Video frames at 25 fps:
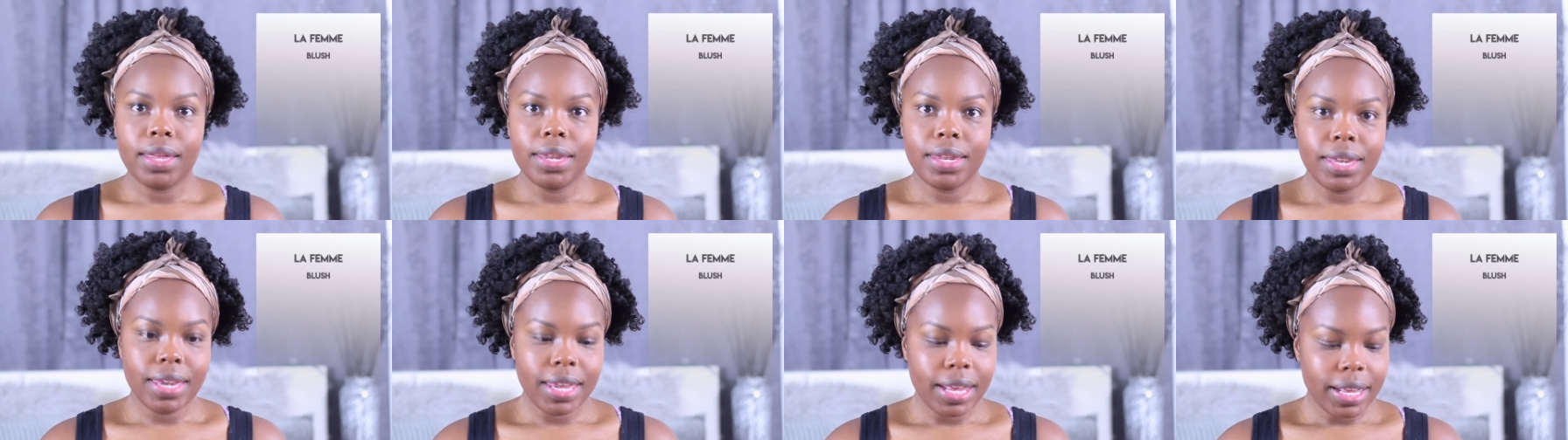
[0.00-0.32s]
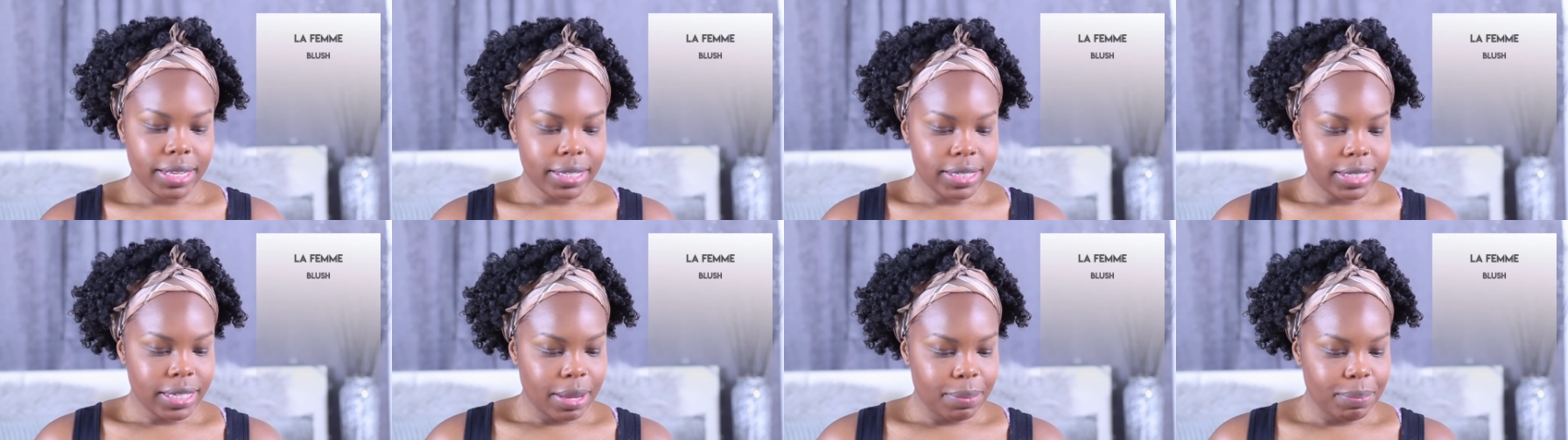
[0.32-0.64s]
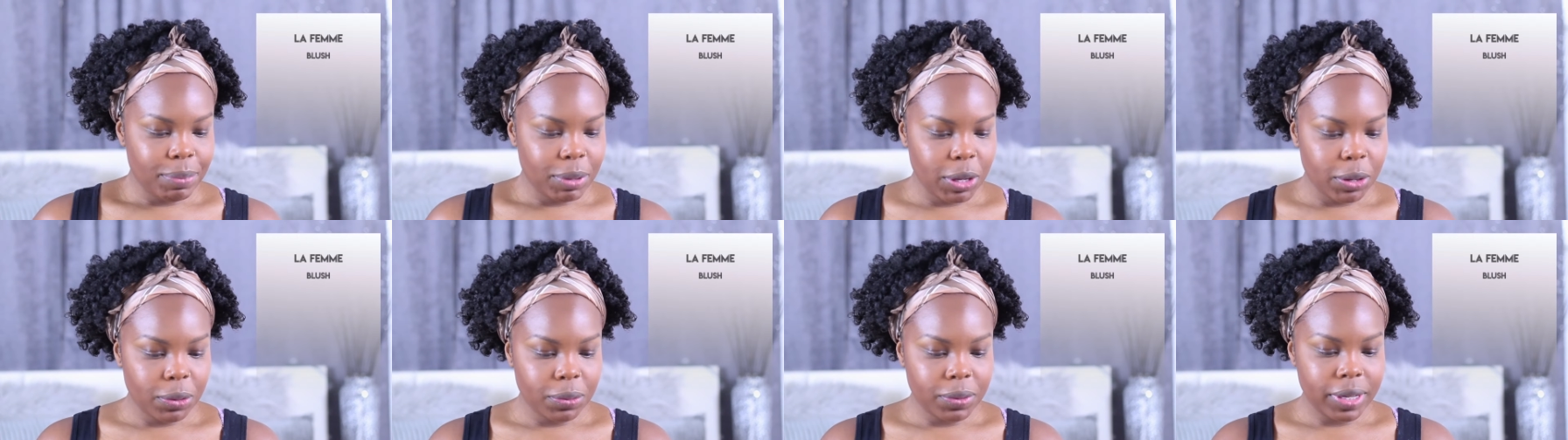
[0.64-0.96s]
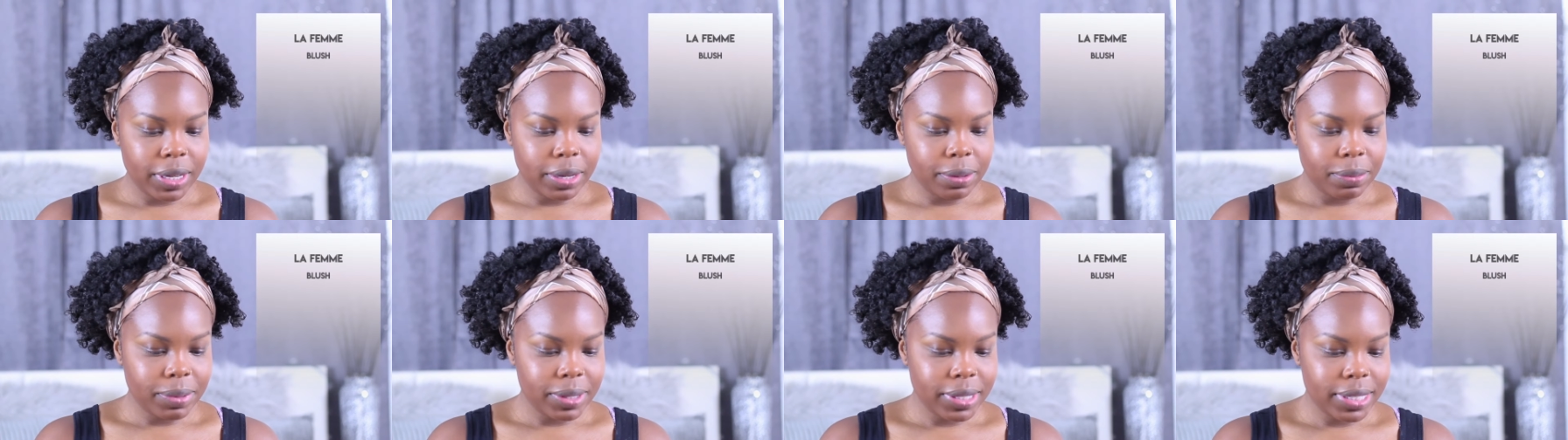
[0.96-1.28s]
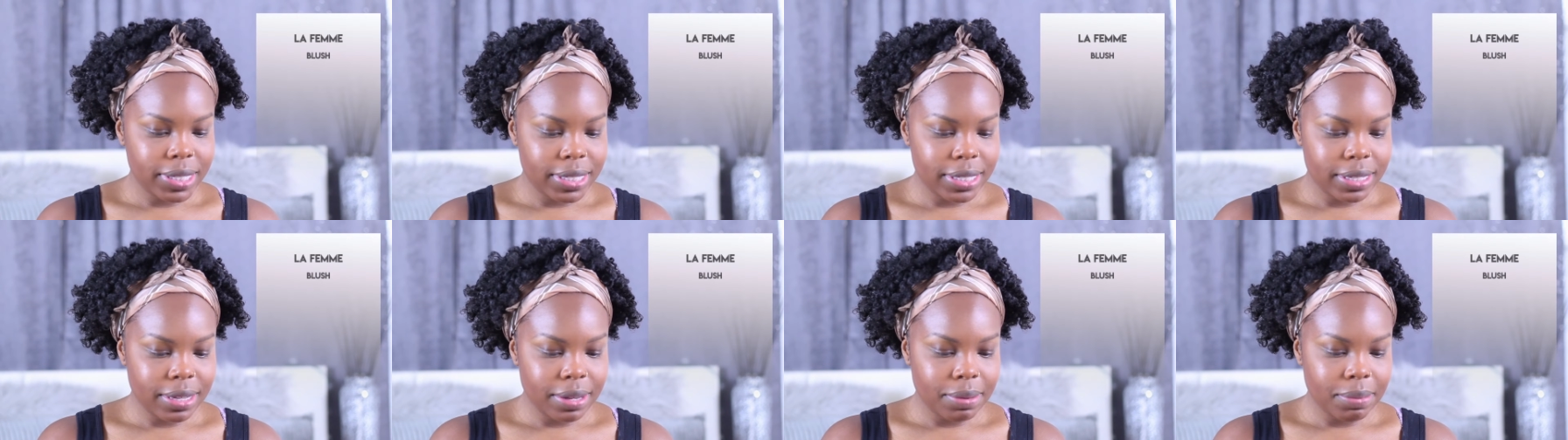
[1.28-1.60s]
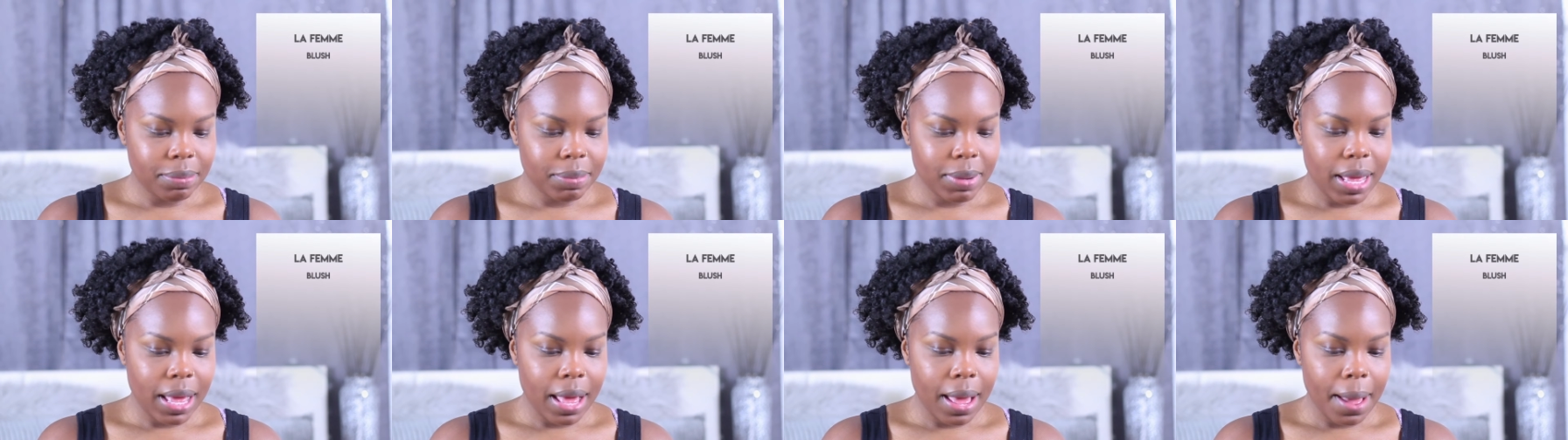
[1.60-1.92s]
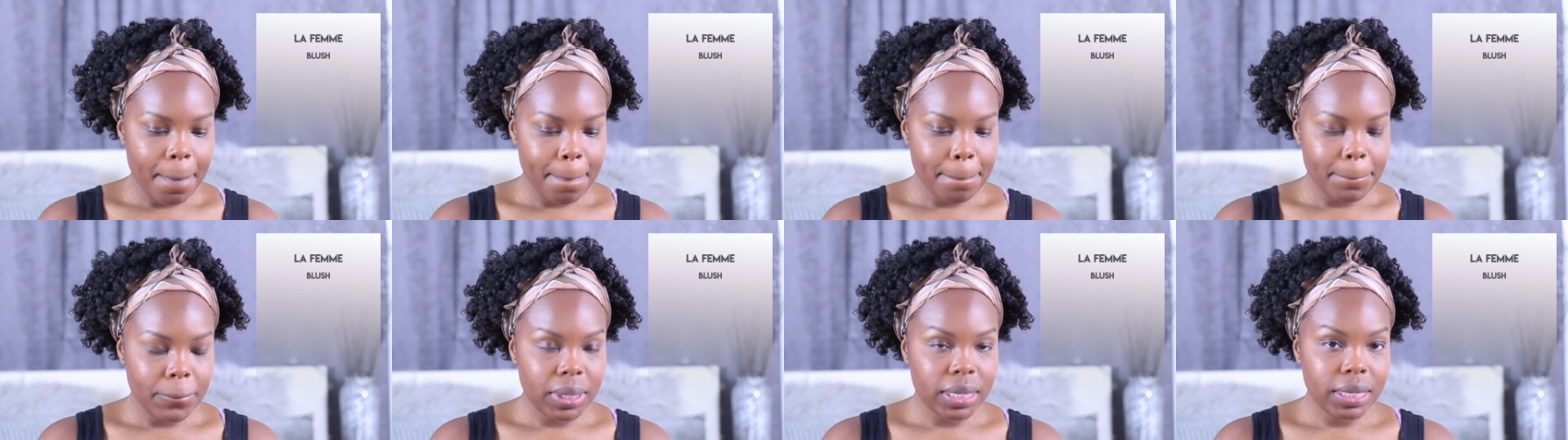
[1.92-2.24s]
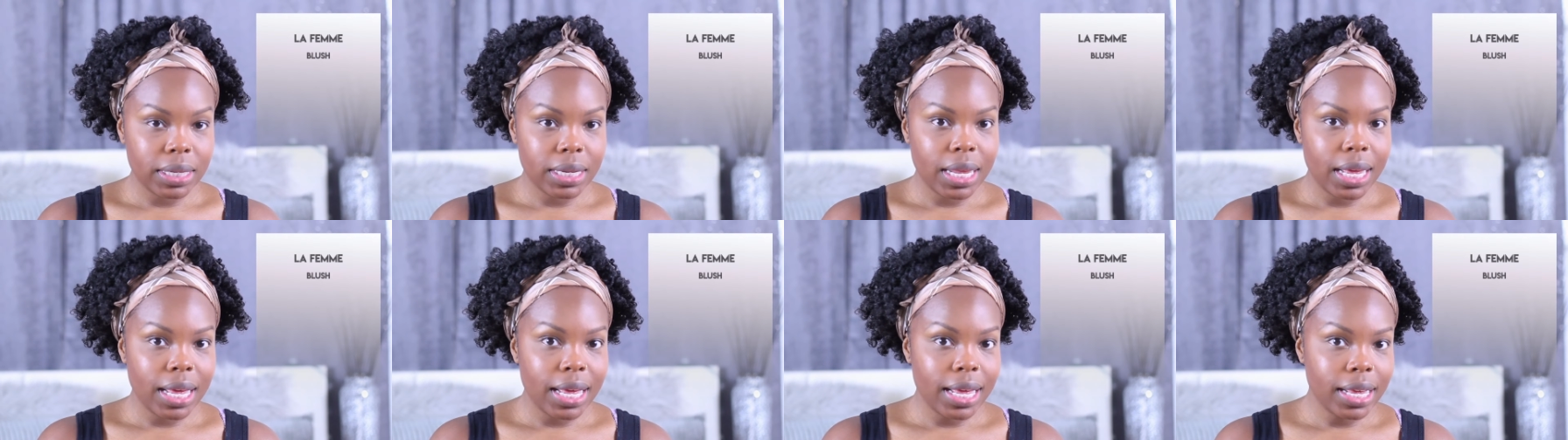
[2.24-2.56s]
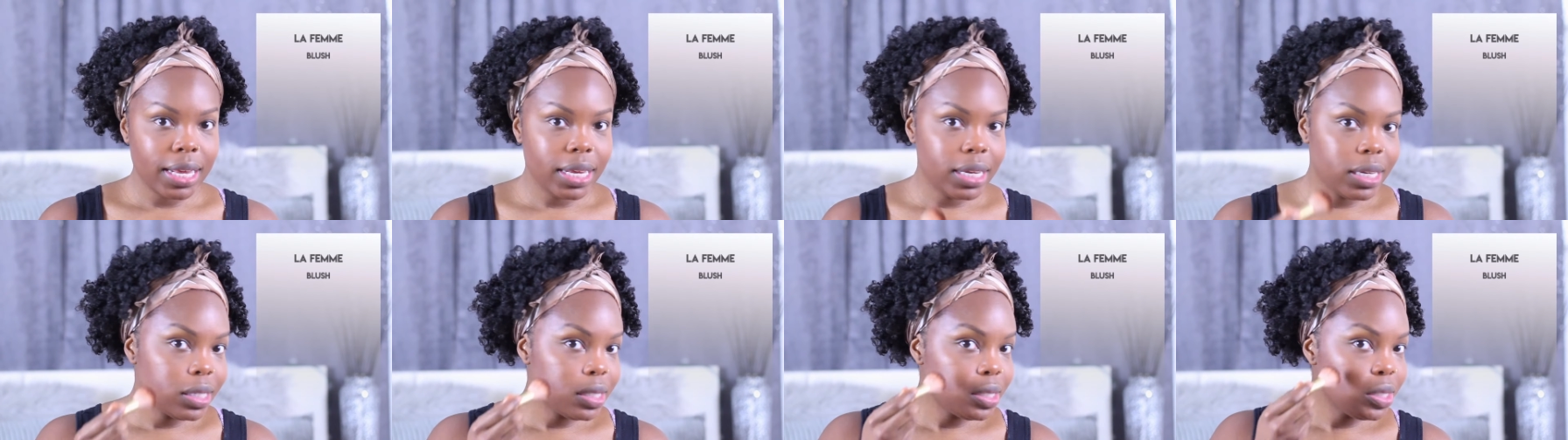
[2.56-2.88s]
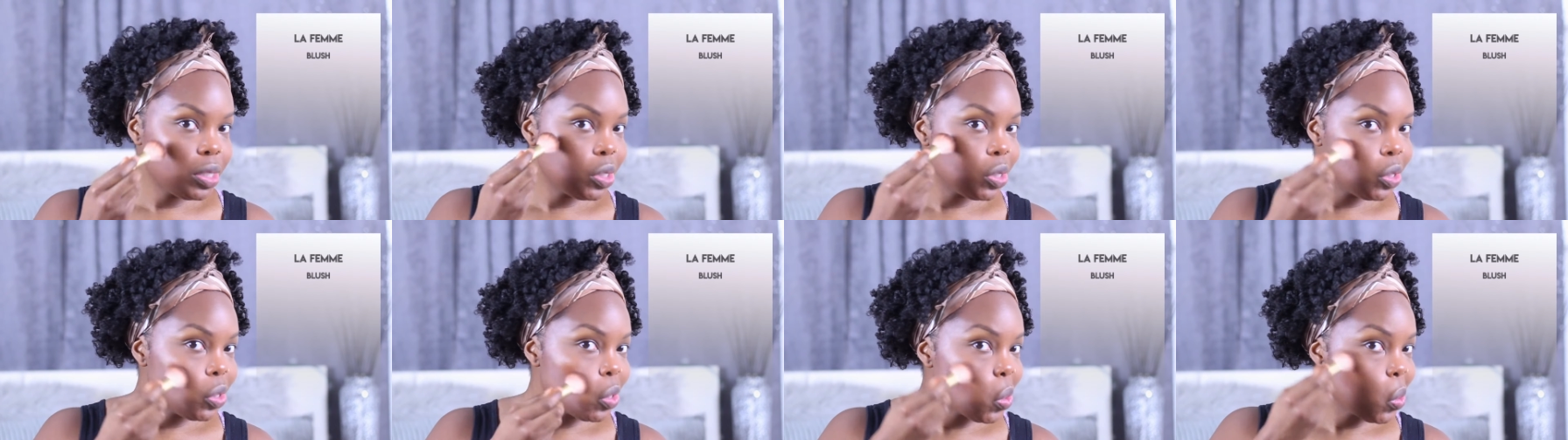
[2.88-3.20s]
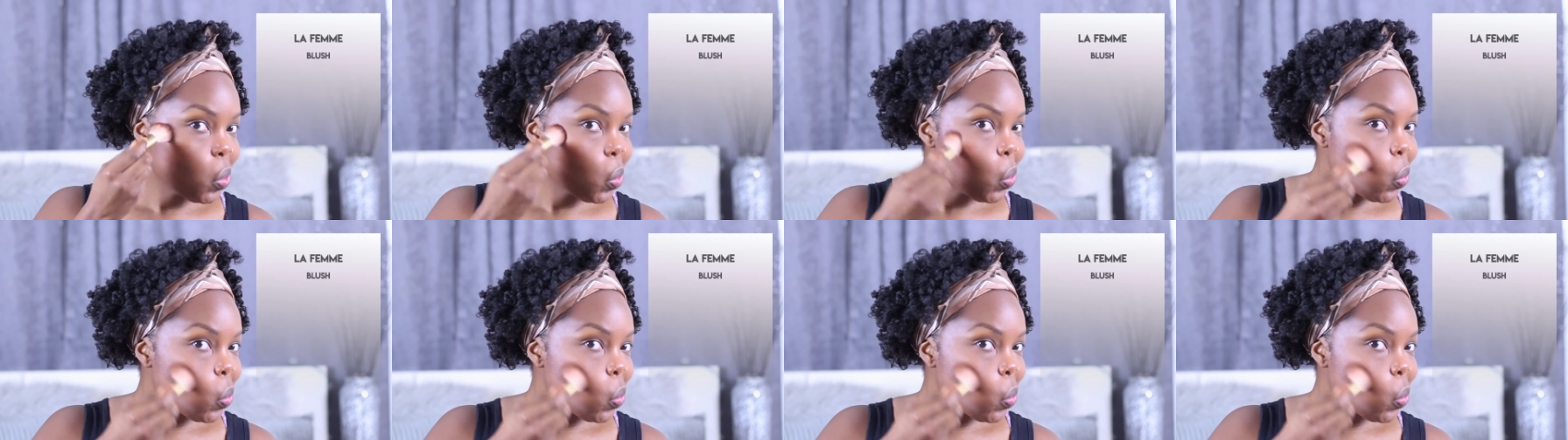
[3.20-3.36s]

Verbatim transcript: Next, I'm going in with some blush.